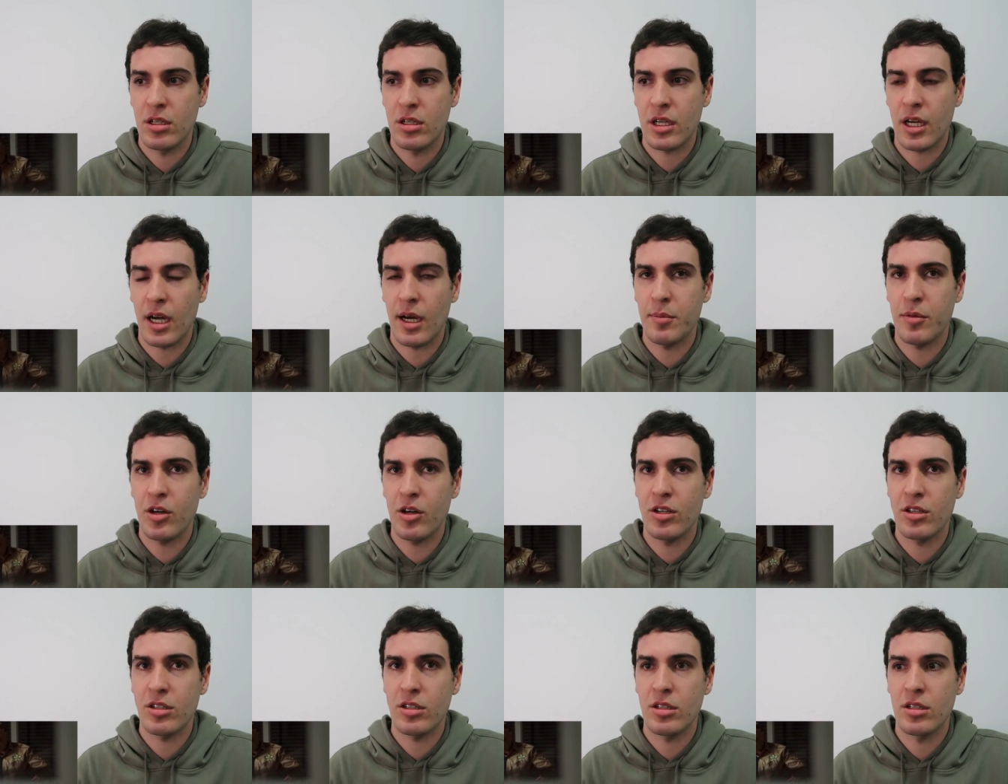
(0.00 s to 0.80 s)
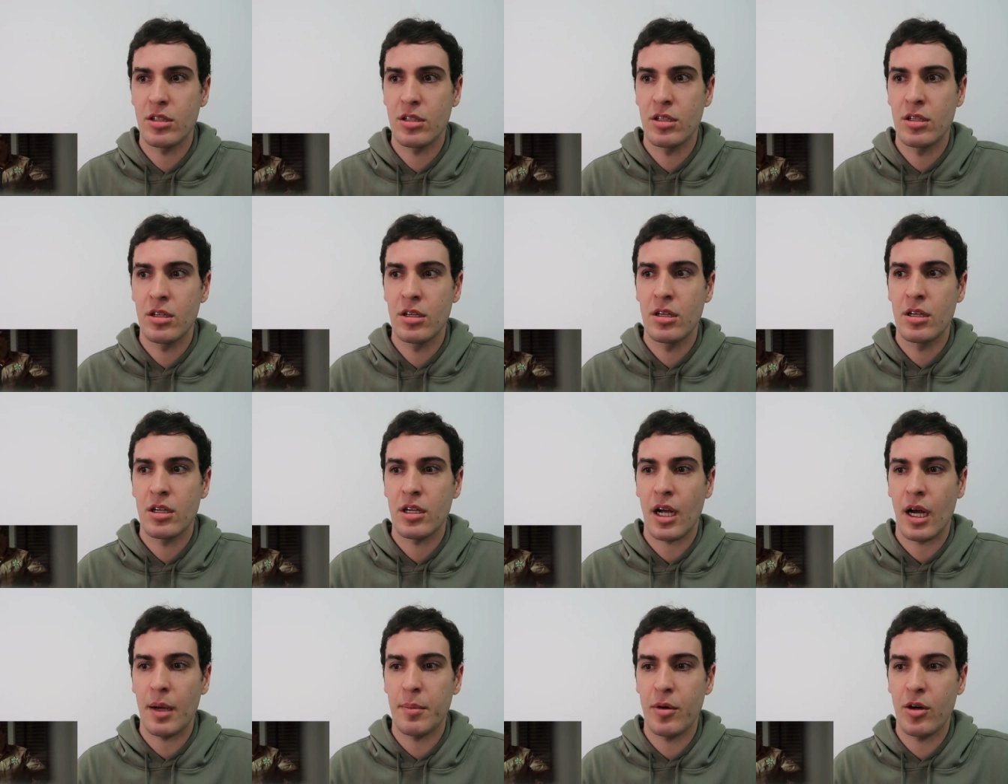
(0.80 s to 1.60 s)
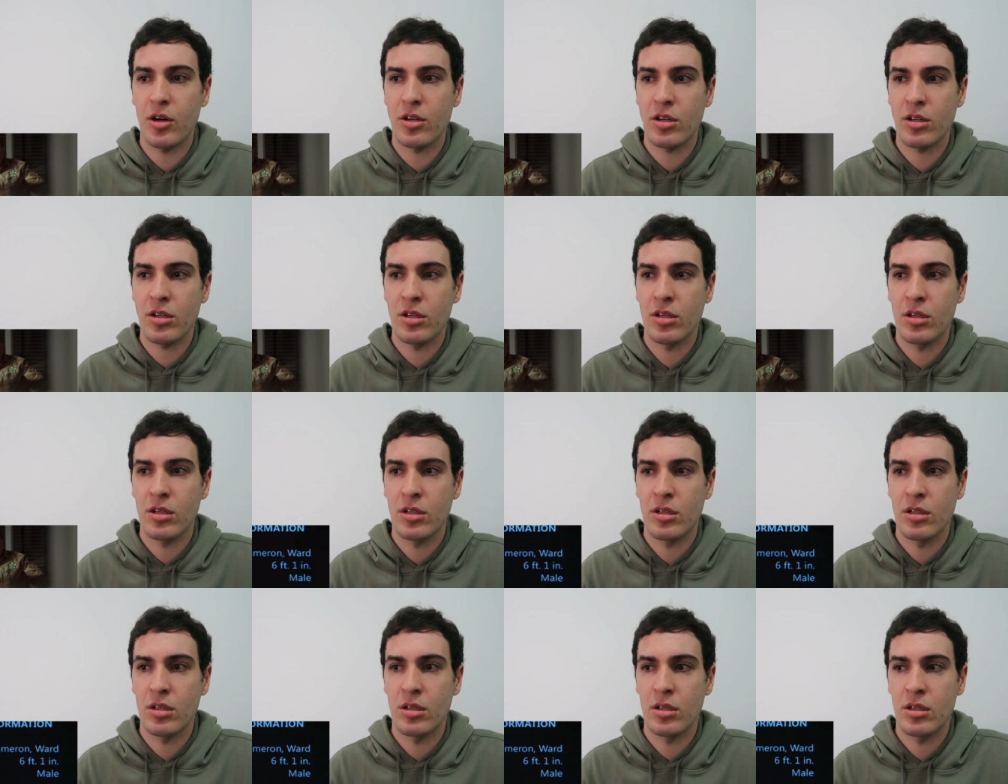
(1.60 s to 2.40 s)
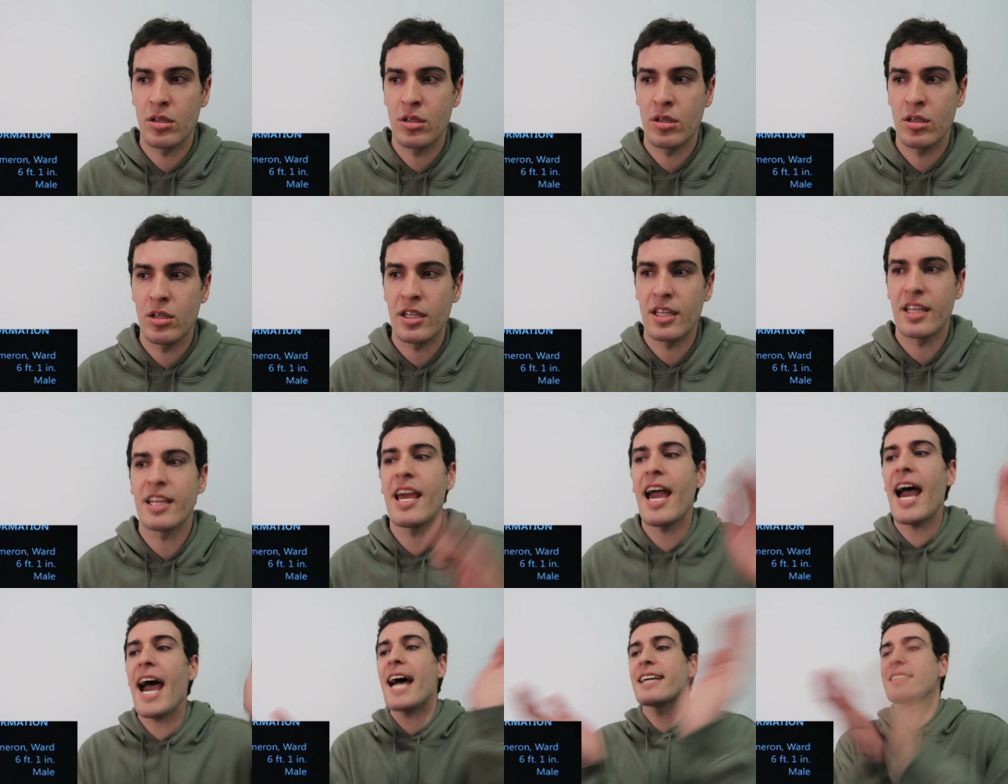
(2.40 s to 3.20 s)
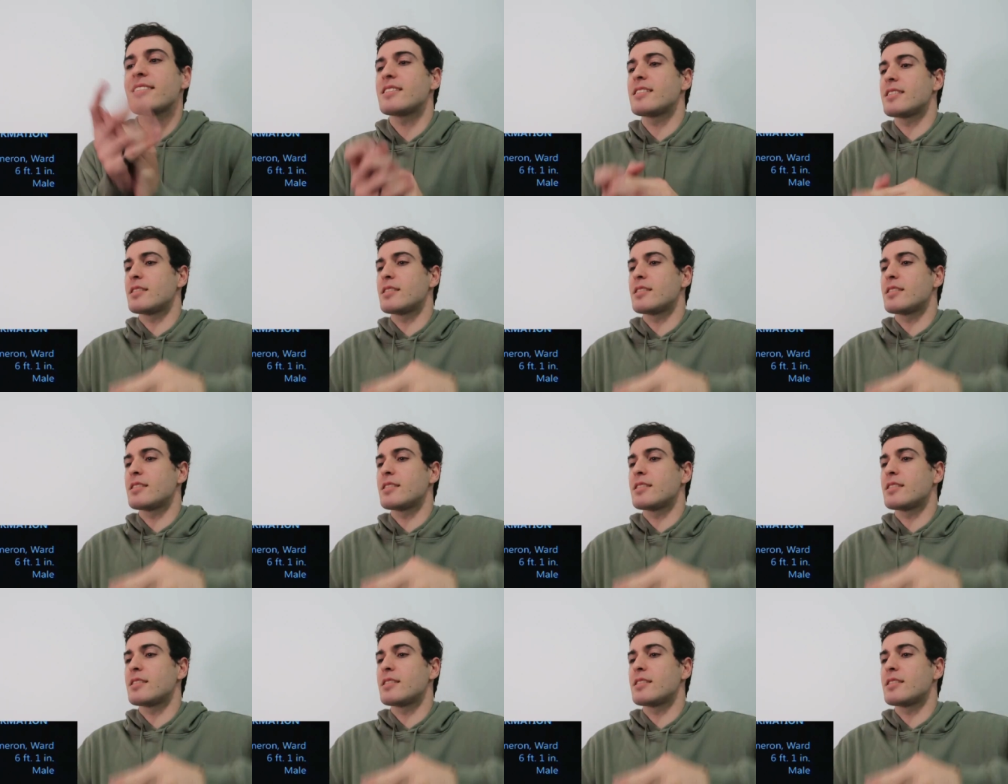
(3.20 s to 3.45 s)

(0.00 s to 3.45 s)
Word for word: Come on. Come on. Yes!